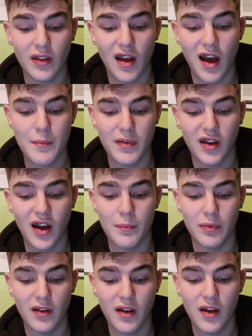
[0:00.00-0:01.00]

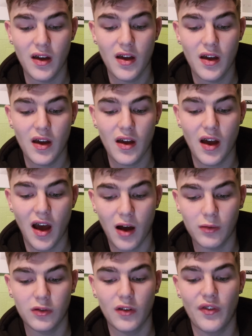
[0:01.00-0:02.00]
amicably
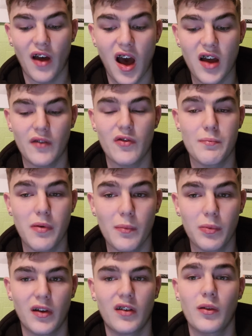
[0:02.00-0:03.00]
out of the eye of the
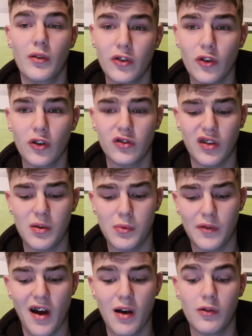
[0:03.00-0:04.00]
public, so sort it
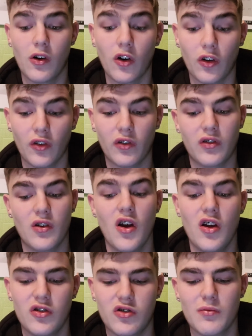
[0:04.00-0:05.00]
without us
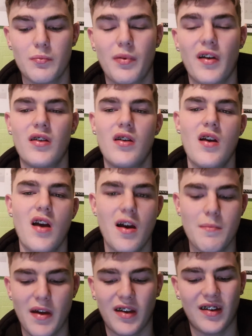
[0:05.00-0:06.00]
jumping
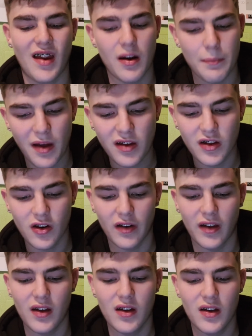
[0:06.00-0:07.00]
and making our opinion on
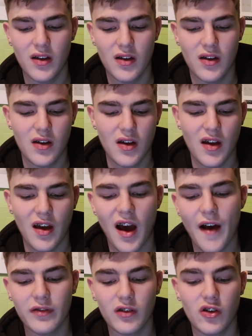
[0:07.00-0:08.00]
it.
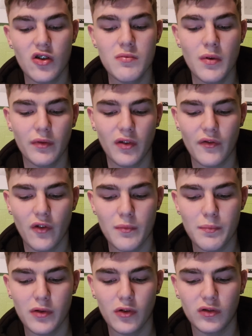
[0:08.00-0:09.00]
After 2 months of
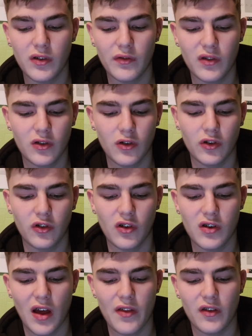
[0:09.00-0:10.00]
unproductive
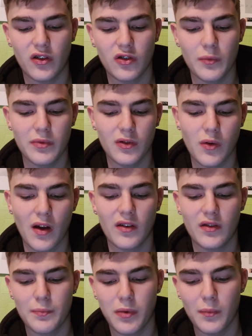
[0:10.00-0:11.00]
discussion and the
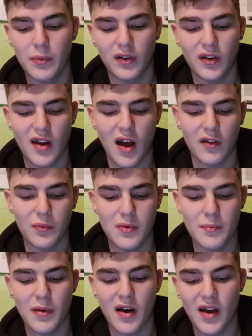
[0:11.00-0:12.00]
subsequent public
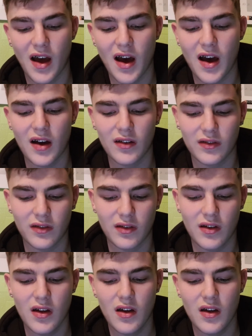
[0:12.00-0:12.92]
announcement by Hearts